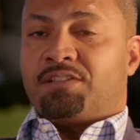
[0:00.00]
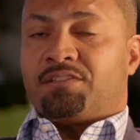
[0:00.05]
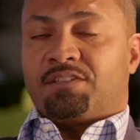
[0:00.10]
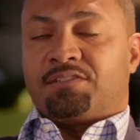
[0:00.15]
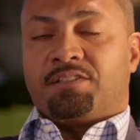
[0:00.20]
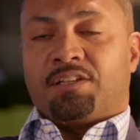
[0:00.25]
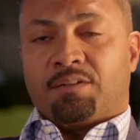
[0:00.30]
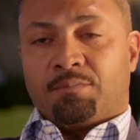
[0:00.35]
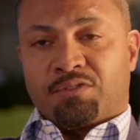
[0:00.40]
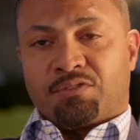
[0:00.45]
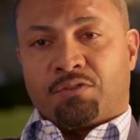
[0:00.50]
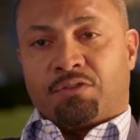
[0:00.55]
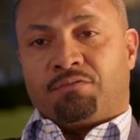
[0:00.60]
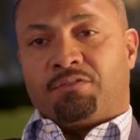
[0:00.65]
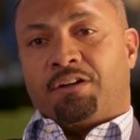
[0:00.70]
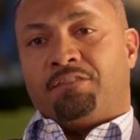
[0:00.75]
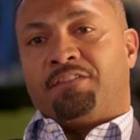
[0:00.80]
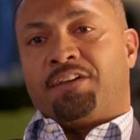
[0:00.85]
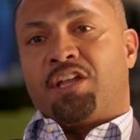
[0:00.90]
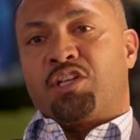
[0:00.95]
As I said, I'm a
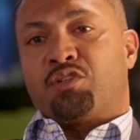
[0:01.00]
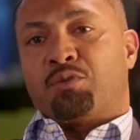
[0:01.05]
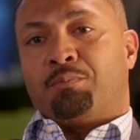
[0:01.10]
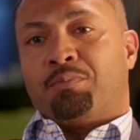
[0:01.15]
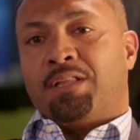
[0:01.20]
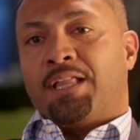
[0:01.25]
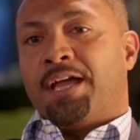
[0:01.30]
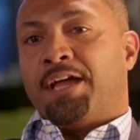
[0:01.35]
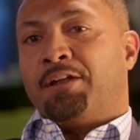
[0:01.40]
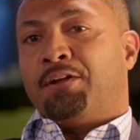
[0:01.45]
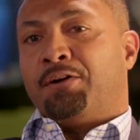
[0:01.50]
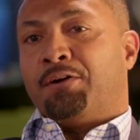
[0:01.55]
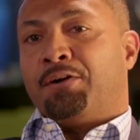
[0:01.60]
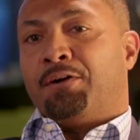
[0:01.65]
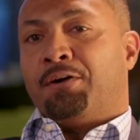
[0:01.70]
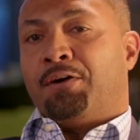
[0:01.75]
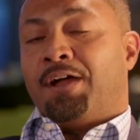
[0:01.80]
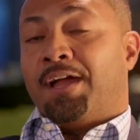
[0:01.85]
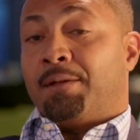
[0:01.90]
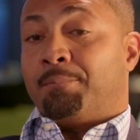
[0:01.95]
certified financial
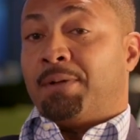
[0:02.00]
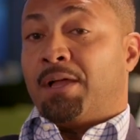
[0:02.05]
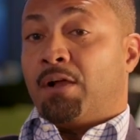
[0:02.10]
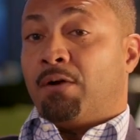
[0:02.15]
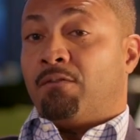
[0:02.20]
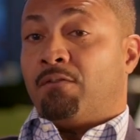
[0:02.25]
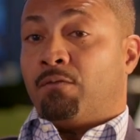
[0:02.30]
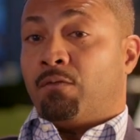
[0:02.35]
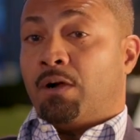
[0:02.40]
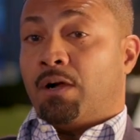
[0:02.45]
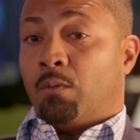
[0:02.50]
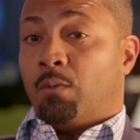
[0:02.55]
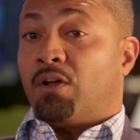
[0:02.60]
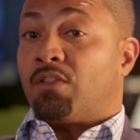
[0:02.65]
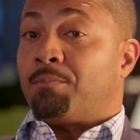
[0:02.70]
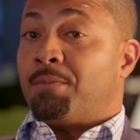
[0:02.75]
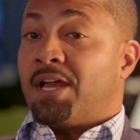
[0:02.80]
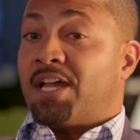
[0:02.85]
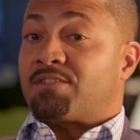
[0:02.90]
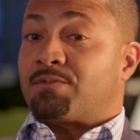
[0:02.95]
planner, had my own uh,
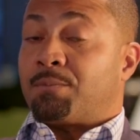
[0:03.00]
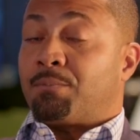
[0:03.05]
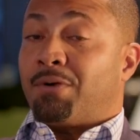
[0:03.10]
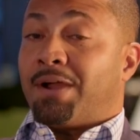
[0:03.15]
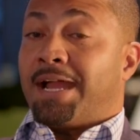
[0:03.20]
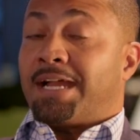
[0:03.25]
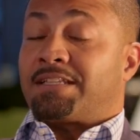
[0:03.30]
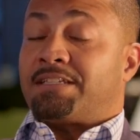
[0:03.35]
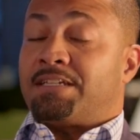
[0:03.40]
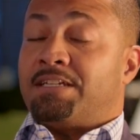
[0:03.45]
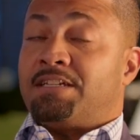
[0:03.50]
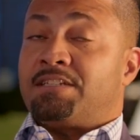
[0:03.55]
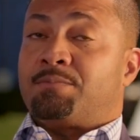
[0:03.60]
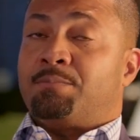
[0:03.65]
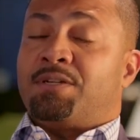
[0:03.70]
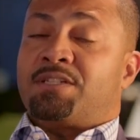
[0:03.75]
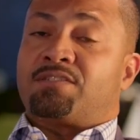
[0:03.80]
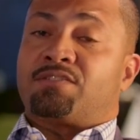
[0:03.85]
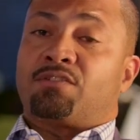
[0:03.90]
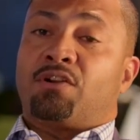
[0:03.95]
wealth management practice,
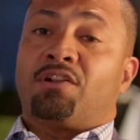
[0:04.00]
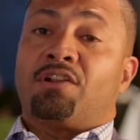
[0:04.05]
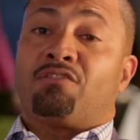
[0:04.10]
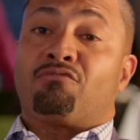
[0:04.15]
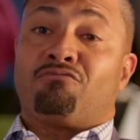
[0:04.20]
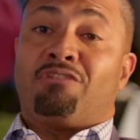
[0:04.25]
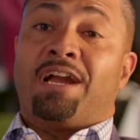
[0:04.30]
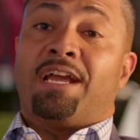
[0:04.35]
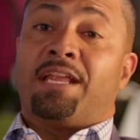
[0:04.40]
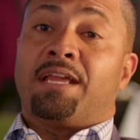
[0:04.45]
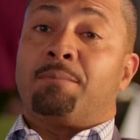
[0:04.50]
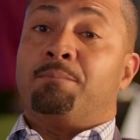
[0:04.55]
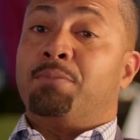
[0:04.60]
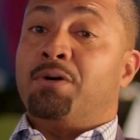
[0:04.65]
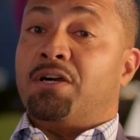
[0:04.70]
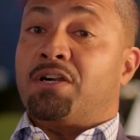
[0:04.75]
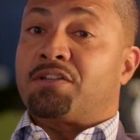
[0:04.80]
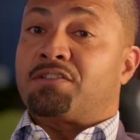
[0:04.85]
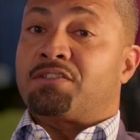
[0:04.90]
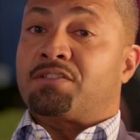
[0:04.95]
but started writing
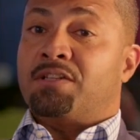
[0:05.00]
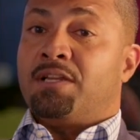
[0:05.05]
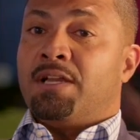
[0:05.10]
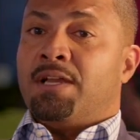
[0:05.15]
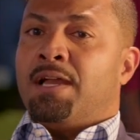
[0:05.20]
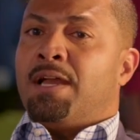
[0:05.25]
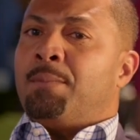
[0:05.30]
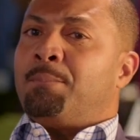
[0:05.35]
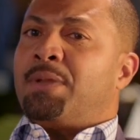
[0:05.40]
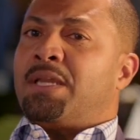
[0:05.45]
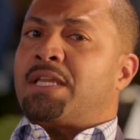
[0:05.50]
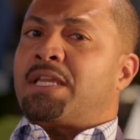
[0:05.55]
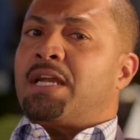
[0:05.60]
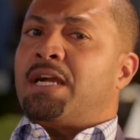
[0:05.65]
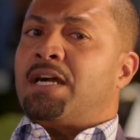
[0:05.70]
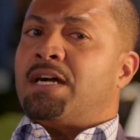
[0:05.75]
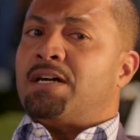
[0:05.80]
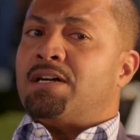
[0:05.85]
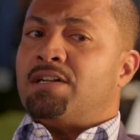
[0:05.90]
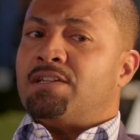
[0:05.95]
books
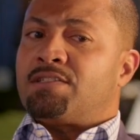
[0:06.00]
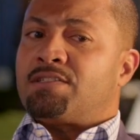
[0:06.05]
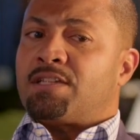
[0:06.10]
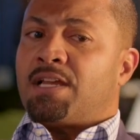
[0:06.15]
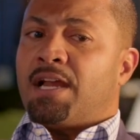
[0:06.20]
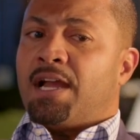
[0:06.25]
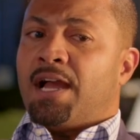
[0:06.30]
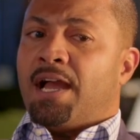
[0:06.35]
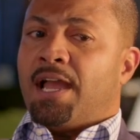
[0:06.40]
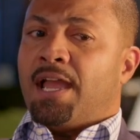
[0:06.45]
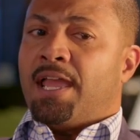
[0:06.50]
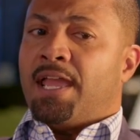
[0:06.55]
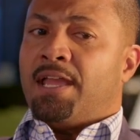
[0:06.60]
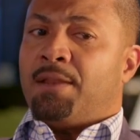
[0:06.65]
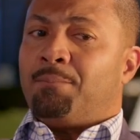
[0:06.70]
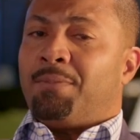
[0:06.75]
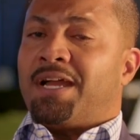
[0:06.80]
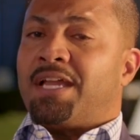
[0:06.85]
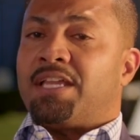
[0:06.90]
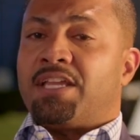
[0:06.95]
because
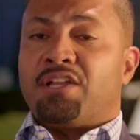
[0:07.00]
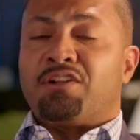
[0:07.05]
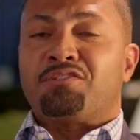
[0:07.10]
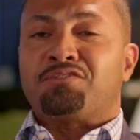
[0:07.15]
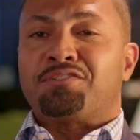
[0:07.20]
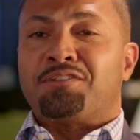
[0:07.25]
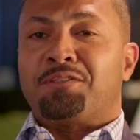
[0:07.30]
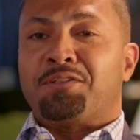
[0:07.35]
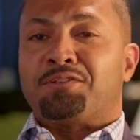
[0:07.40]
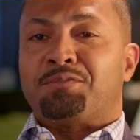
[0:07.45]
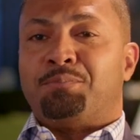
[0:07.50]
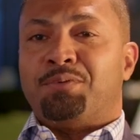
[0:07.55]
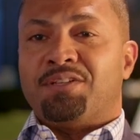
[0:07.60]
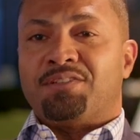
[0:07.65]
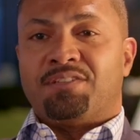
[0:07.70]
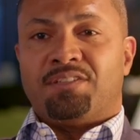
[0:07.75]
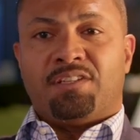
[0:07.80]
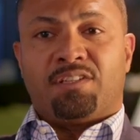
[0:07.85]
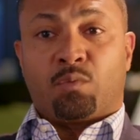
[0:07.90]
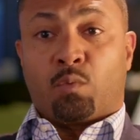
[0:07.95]
in my years in this
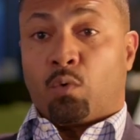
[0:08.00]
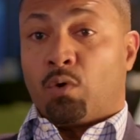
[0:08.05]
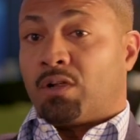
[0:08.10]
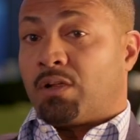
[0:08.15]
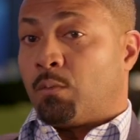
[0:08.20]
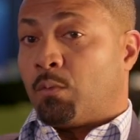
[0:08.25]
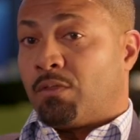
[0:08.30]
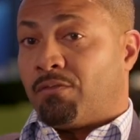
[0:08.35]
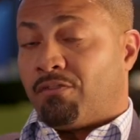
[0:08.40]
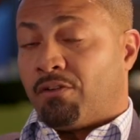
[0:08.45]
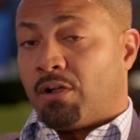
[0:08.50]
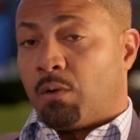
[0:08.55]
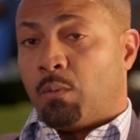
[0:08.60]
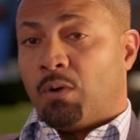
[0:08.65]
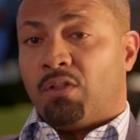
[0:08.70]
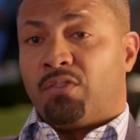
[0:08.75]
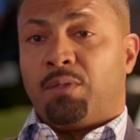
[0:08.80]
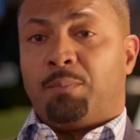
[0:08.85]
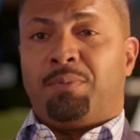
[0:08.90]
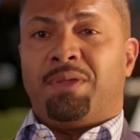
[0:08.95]
business, working with very
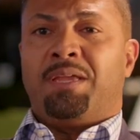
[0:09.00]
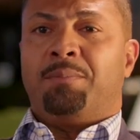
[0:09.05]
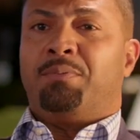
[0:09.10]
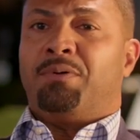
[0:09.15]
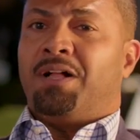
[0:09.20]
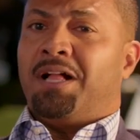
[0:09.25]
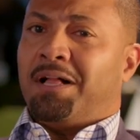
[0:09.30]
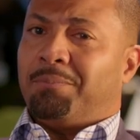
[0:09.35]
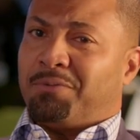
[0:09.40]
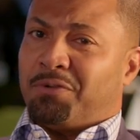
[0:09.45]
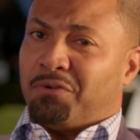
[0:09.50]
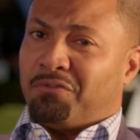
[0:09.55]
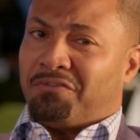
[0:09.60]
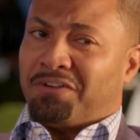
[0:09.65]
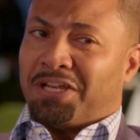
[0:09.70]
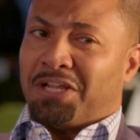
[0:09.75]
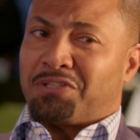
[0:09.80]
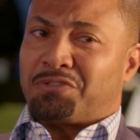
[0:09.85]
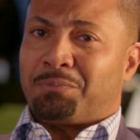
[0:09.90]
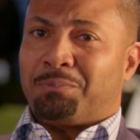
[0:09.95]
wealthy people, helping do
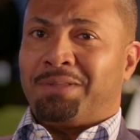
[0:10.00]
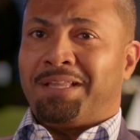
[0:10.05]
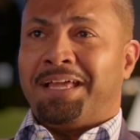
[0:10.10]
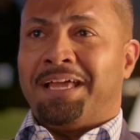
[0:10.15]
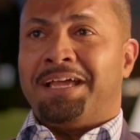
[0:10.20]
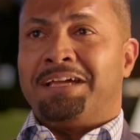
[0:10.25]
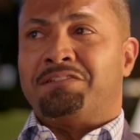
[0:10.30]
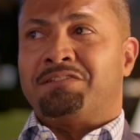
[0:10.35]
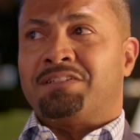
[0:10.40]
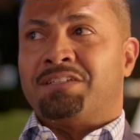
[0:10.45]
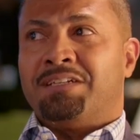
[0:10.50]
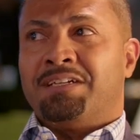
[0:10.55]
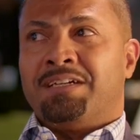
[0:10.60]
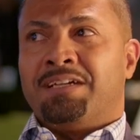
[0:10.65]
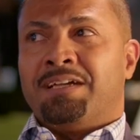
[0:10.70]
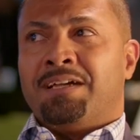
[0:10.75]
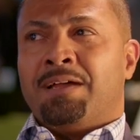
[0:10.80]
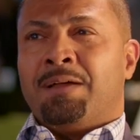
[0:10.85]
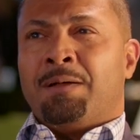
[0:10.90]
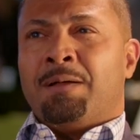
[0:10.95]
financial plans,
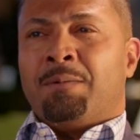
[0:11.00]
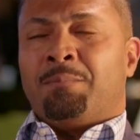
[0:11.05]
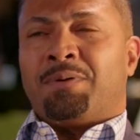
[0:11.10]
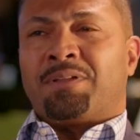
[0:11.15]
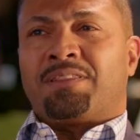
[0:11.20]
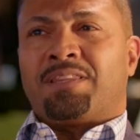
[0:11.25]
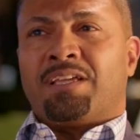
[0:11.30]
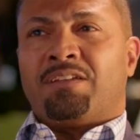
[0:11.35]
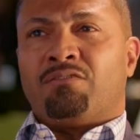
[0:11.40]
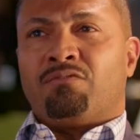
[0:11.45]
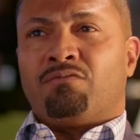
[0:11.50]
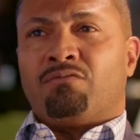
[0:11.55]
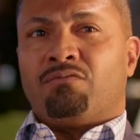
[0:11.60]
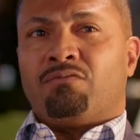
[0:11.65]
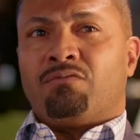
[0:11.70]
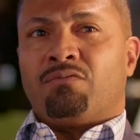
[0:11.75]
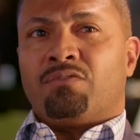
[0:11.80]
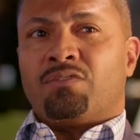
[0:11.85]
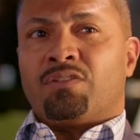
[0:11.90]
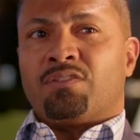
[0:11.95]
but then
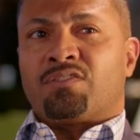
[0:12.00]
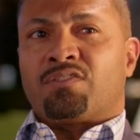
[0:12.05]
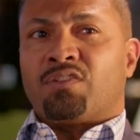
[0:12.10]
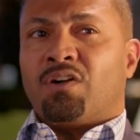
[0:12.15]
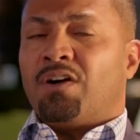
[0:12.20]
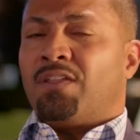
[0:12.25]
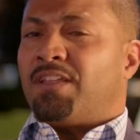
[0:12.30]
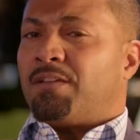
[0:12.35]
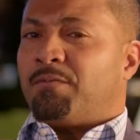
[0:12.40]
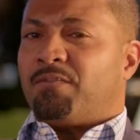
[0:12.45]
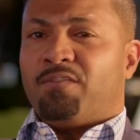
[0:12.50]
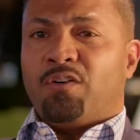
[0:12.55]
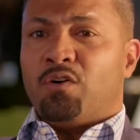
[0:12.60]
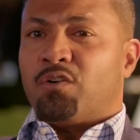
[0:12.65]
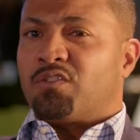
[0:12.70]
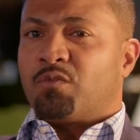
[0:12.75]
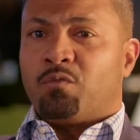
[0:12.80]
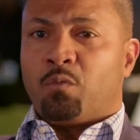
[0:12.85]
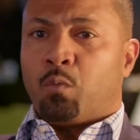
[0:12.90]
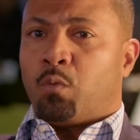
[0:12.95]
saw that
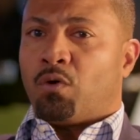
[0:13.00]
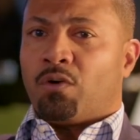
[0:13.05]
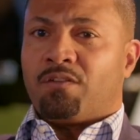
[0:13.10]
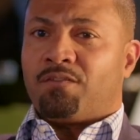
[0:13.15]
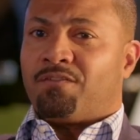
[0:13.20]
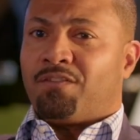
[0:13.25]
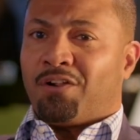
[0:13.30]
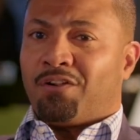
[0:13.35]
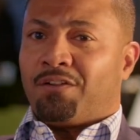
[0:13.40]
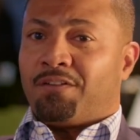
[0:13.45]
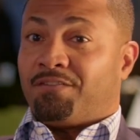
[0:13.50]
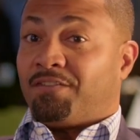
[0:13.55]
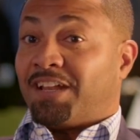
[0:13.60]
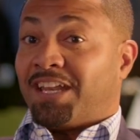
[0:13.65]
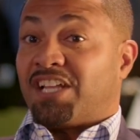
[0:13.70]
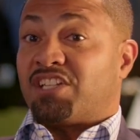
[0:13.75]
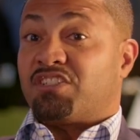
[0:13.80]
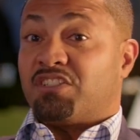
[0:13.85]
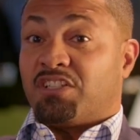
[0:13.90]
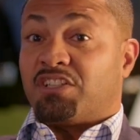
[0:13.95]
folks weren't very
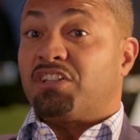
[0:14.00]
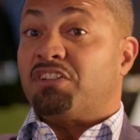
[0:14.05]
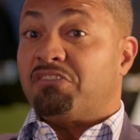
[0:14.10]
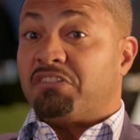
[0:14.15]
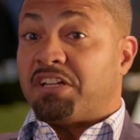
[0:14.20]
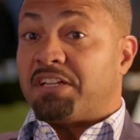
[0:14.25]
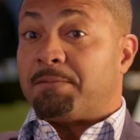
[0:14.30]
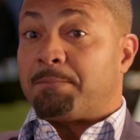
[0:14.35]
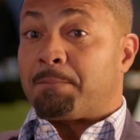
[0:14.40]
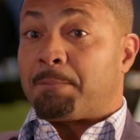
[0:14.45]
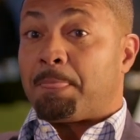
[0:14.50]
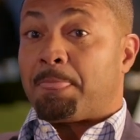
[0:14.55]
financially literate.